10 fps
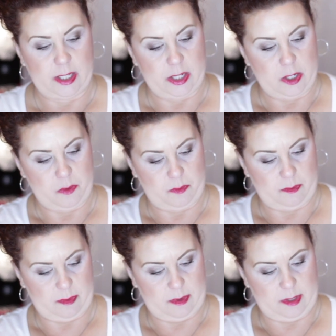tell you
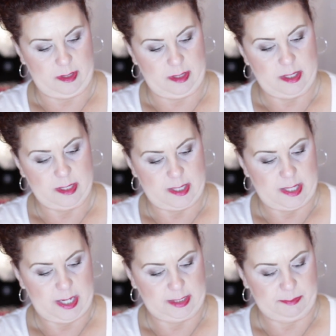anything
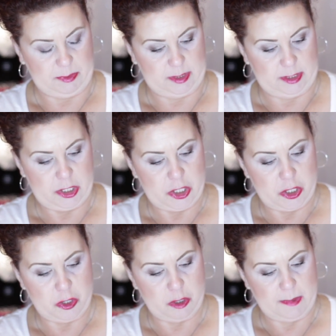that it's supposed to
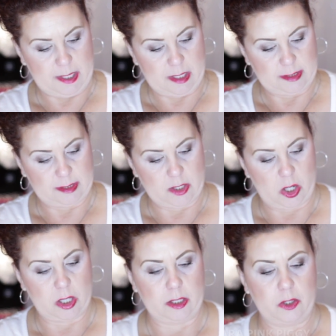do because it's
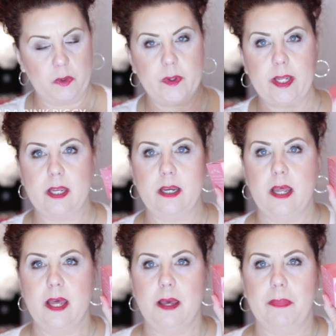all in Korean.
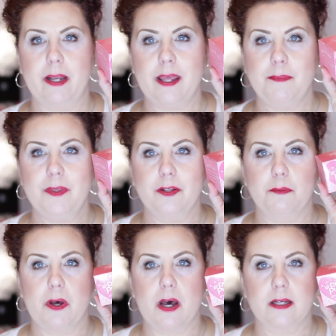But I kept the
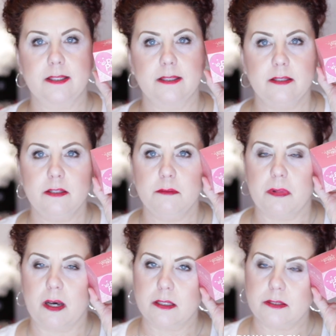little box because the little
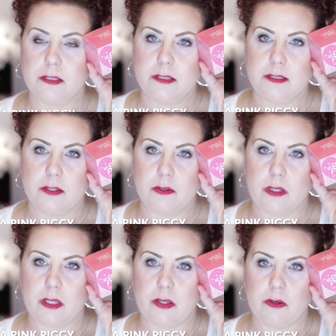box was just so
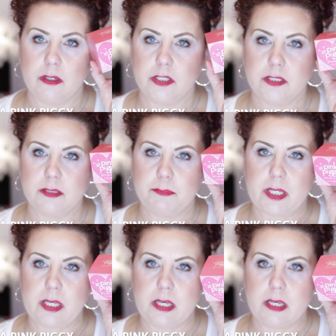cute. It's just
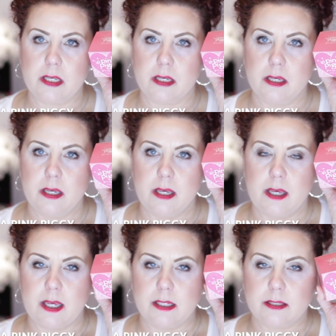pink.
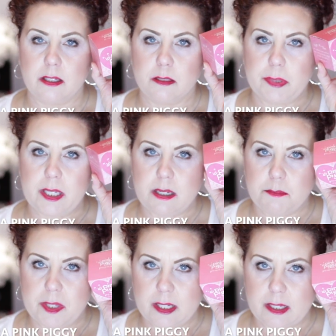And it's called
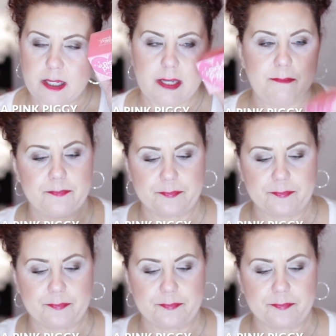Pink Piggy.